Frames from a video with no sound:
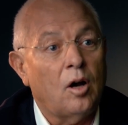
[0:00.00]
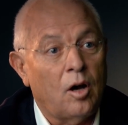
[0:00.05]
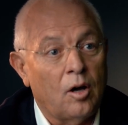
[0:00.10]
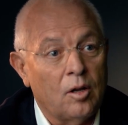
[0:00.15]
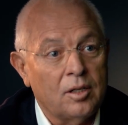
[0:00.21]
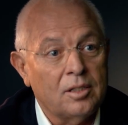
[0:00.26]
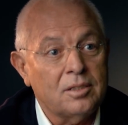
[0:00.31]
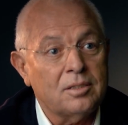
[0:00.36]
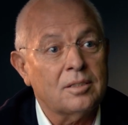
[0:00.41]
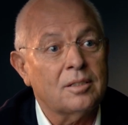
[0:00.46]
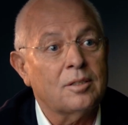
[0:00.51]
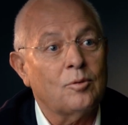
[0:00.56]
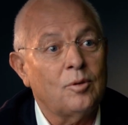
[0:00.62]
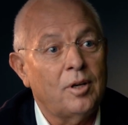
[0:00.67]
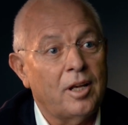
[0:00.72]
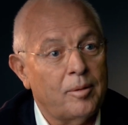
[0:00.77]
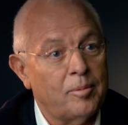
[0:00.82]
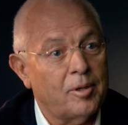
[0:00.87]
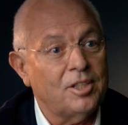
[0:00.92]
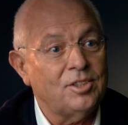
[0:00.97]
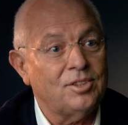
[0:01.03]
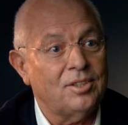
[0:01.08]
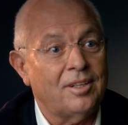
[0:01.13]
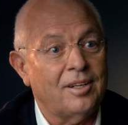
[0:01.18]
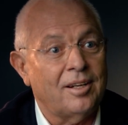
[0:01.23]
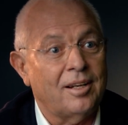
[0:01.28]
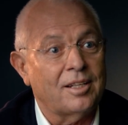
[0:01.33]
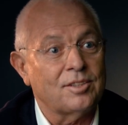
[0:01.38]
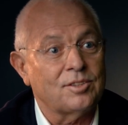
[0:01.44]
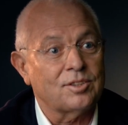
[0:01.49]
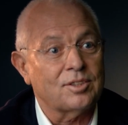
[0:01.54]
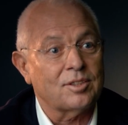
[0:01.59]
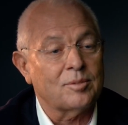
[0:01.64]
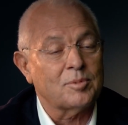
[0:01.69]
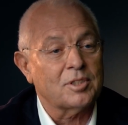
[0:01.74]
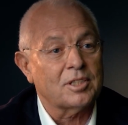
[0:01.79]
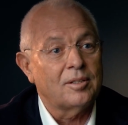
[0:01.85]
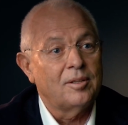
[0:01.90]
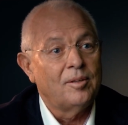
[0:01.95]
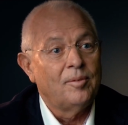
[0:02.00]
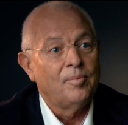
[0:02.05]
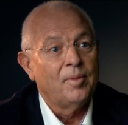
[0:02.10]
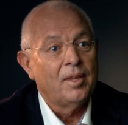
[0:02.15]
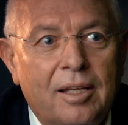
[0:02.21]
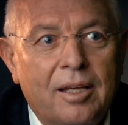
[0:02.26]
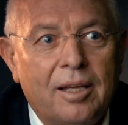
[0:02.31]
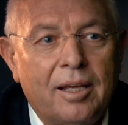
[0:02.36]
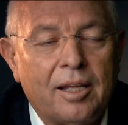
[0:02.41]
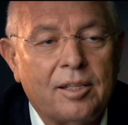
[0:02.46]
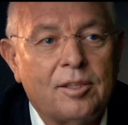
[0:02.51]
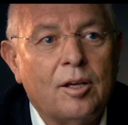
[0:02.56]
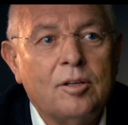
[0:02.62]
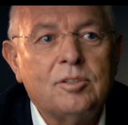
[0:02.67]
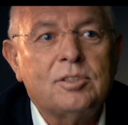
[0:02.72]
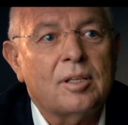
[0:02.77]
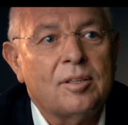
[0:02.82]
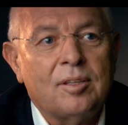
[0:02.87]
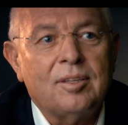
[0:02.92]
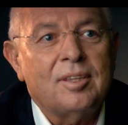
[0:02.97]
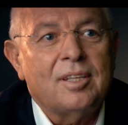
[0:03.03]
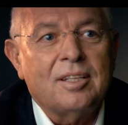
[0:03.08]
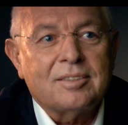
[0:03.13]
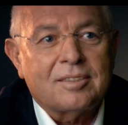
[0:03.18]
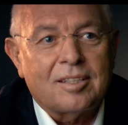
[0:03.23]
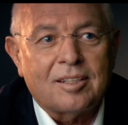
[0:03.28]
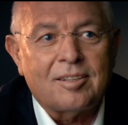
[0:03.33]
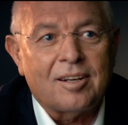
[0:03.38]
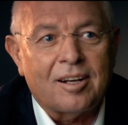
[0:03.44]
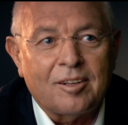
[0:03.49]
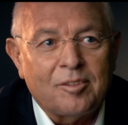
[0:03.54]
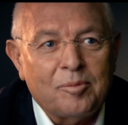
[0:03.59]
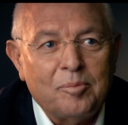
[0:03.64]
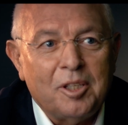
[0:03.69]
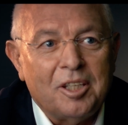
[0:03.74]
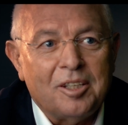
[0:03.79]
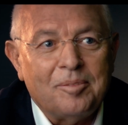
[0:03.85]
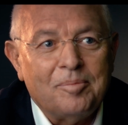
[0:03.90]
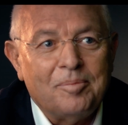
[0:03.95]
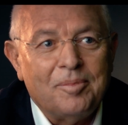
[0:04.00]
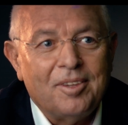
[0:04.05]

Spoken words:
honest collaboration relationships? And those are the things that drive me.